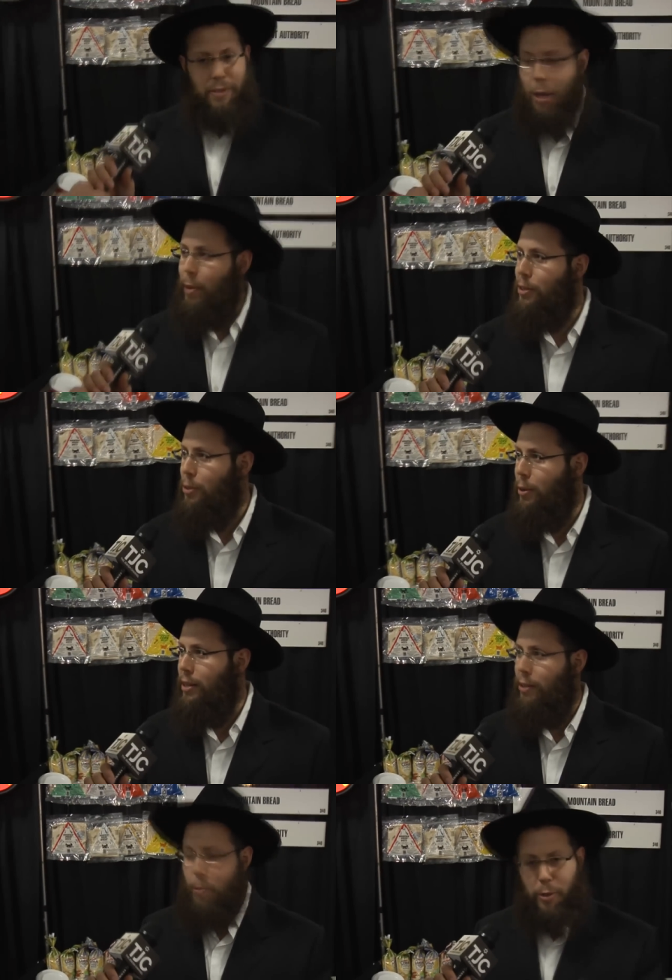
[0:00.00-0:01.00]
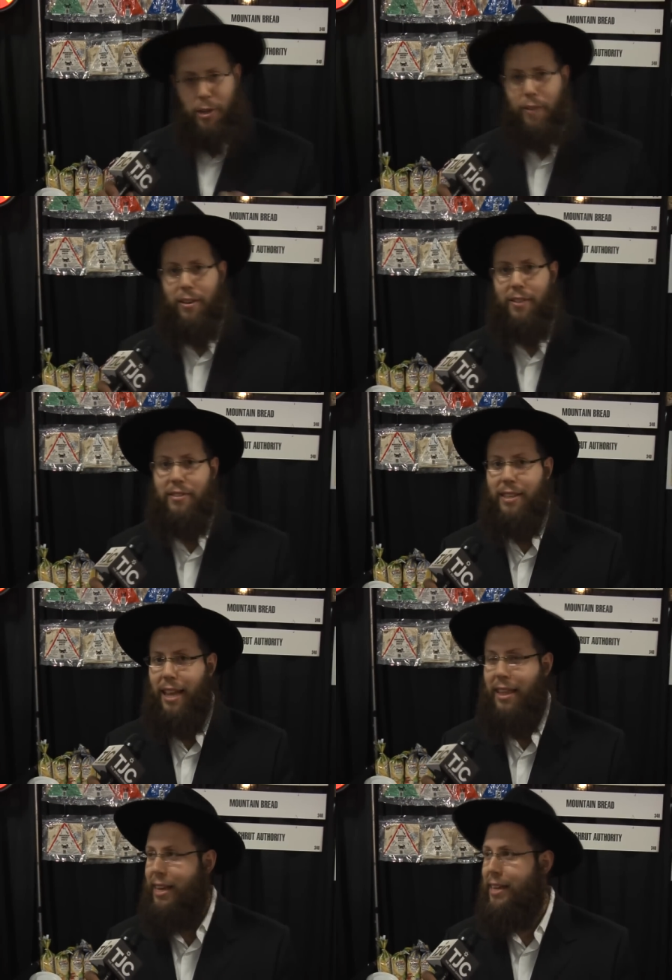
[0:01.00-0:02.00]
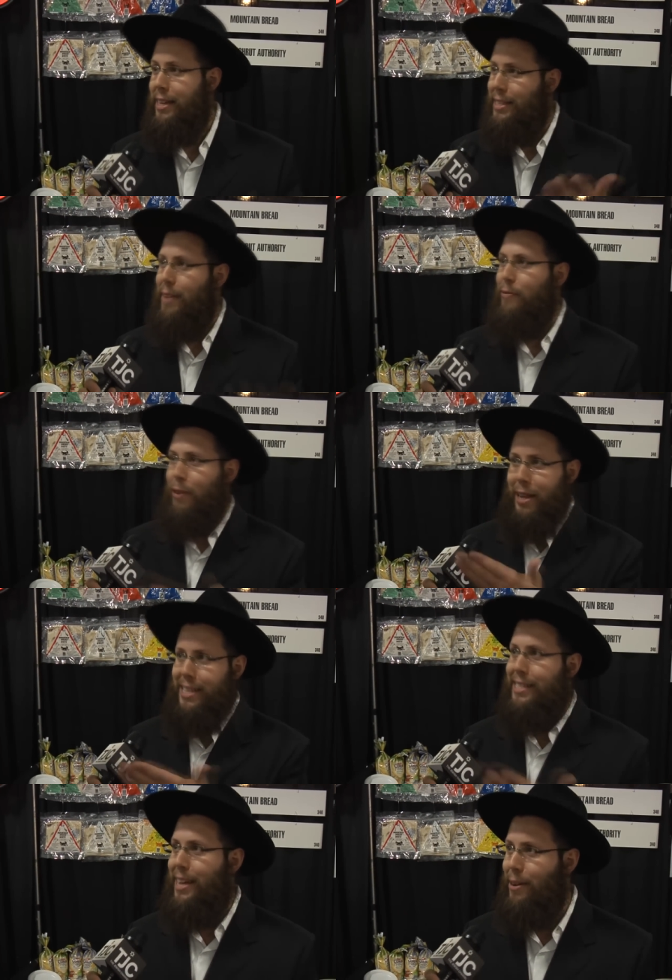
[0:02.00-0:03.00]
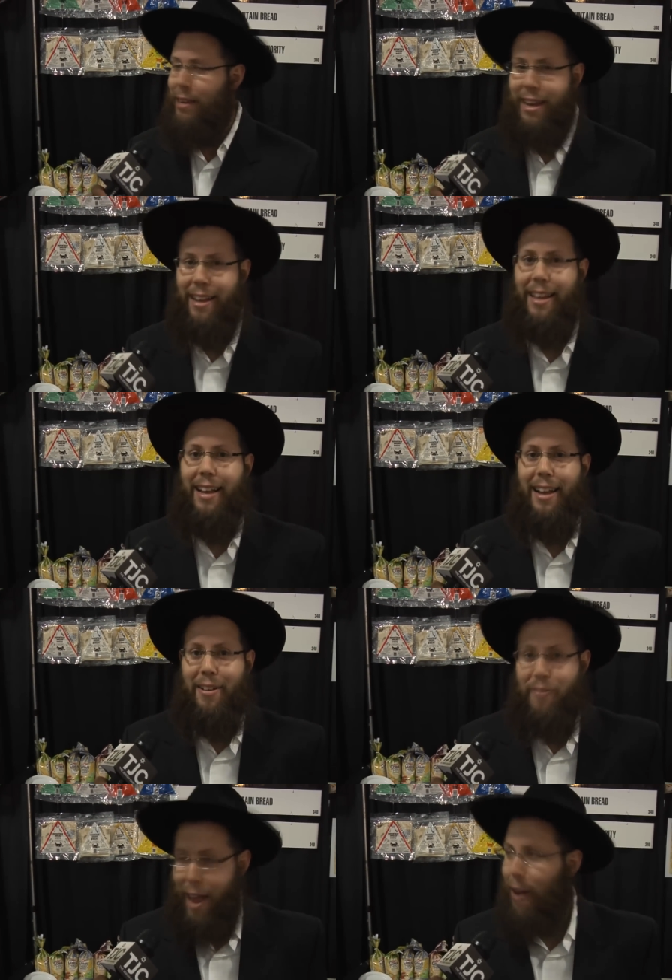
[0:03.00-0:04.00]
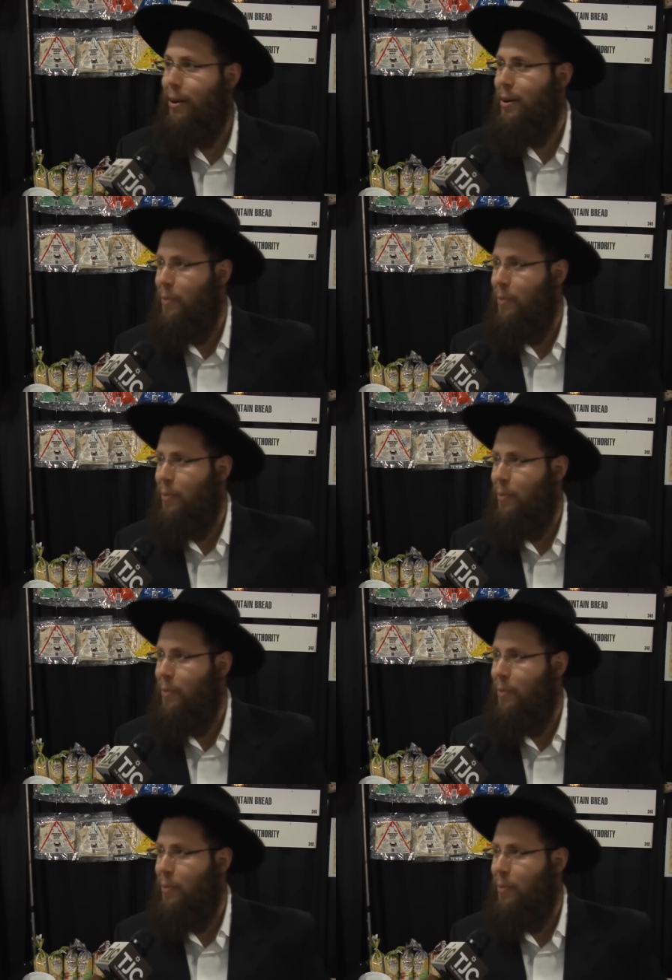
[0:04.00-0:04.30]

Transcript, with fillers: There's not much to it, no preservatives, nothing in it except for, as I said earlier, flour,